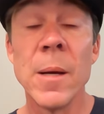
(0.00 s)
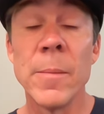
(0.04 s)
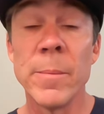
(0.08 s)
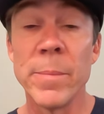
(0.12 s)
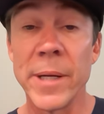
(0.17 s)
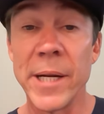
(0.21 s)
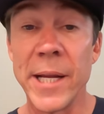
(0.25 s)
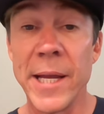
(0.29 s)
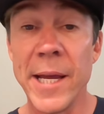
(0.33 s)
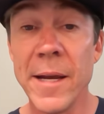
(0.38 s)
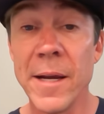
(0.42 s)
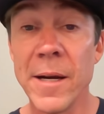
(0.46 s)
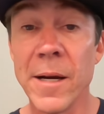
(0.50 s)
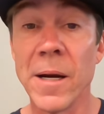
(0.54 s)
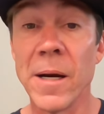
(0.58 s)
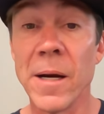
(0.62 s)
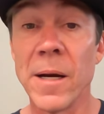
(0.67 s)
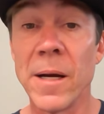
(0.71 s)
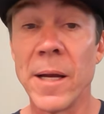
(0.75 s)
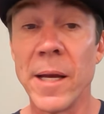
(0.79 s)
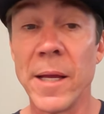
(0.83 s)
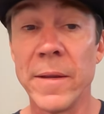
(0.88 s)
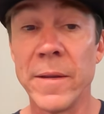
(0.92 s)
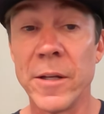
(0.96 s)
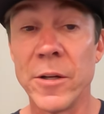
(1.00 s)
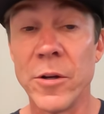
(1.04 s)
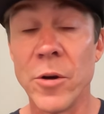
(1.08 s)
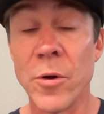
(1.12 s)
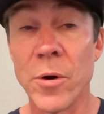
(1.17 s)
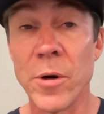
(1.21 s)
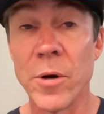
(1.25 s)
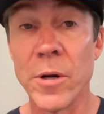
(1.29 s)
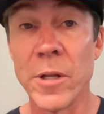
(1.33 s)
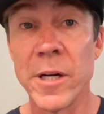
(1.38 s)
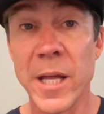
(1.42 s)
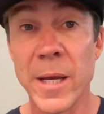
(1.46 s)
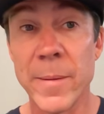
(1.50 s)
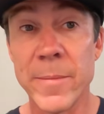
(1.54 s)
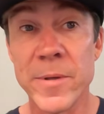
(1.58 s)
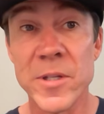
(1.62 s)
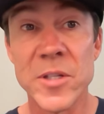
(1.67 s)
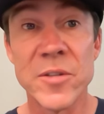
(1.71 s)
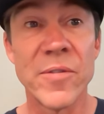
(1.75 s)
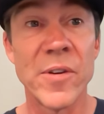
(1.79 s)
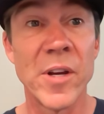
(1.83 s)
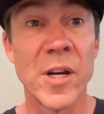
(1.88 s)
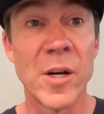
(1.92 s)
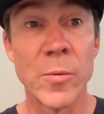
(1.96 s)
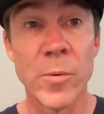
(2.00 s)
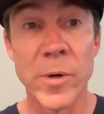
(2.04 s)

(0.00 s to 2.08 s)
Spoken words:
But here in the Northern Hemisphere,